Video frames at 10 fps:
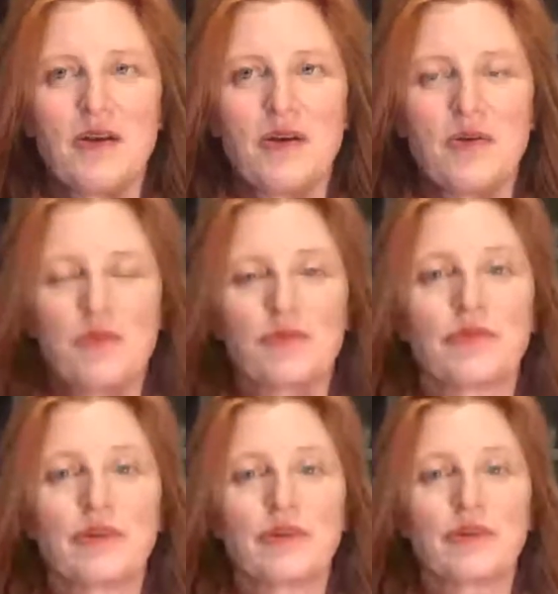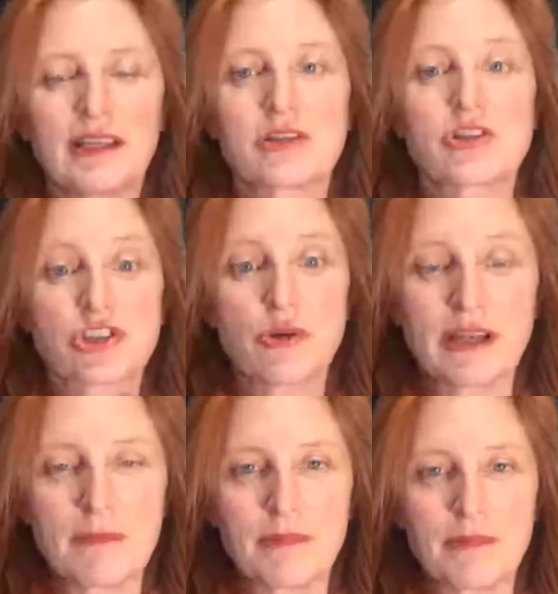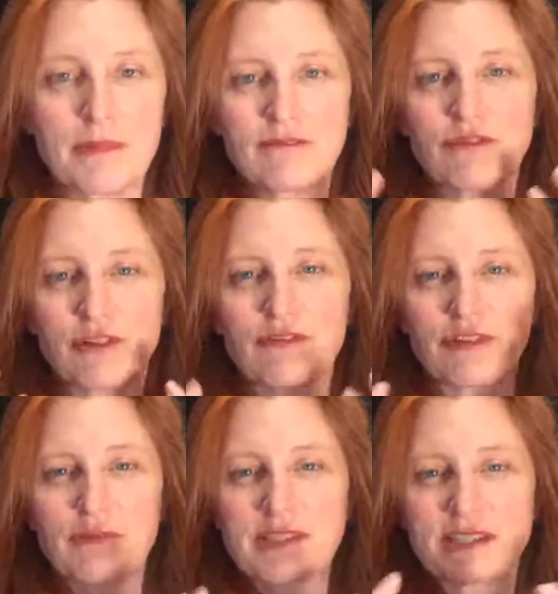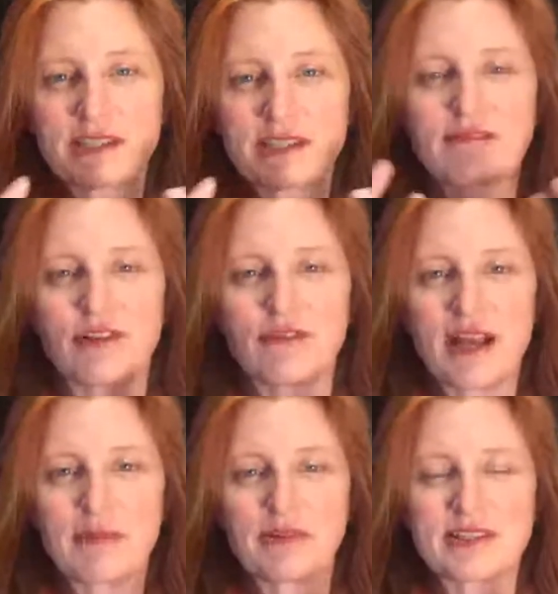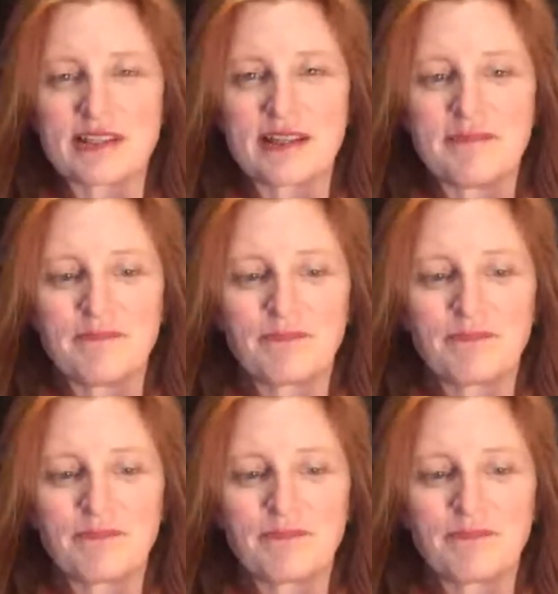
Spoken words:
really showing up in full frequency and full vibrancy?